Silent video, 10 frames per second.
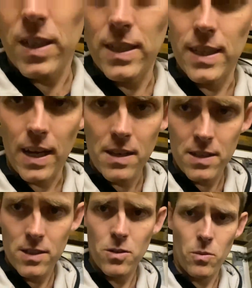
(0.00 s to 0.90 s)
easier
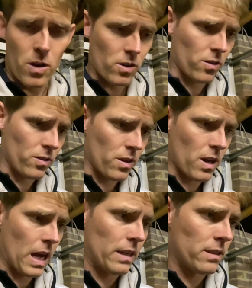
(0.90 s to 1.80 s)
to work on,
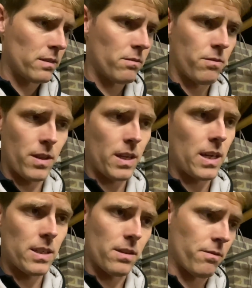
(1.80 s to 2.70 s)
and for
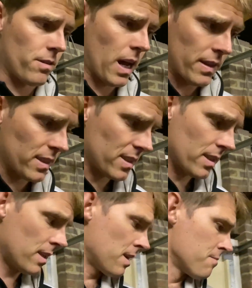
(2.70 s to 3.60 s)
this and for others,
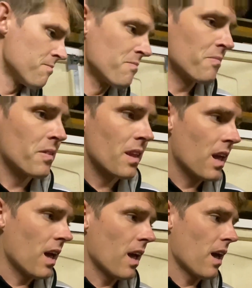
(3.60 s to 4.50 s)
and
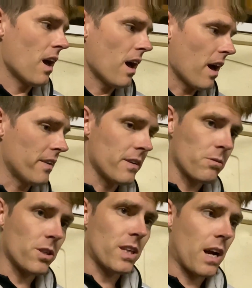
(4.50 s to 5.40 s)
it will
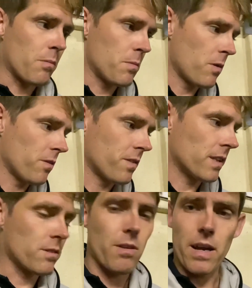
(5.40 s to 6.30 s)
just help me move
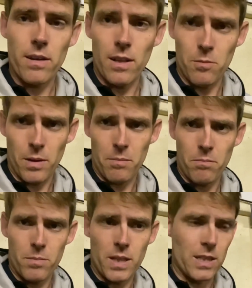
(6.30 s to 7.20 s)
things around a little bit
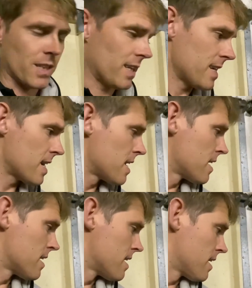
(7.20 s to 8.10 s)
potentially.
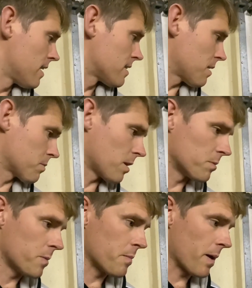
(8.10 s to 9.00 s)
It's sometimes a
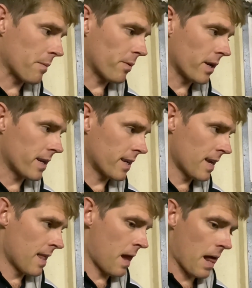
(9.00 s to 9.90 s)
bit backbreaking,
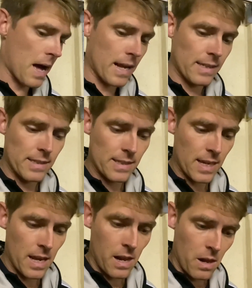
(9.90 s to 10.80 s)
and
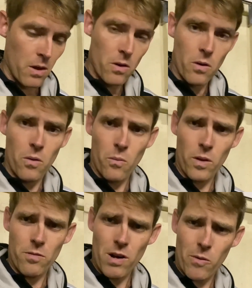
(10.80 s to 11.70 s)
when
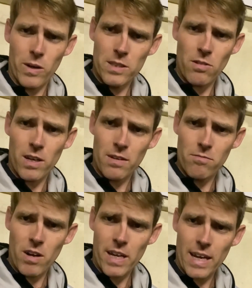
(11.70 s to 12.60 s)
the railway's
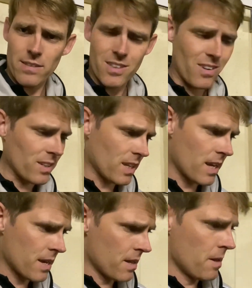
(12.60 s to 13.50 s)
ready outside,
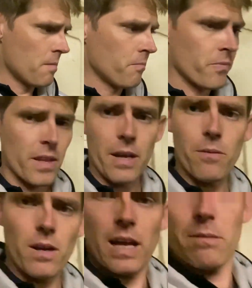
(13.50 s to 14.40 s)
it
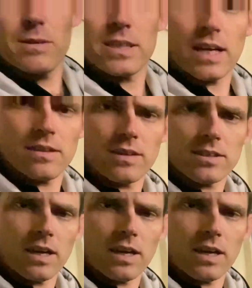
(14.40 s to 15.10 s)
will allow me to get things like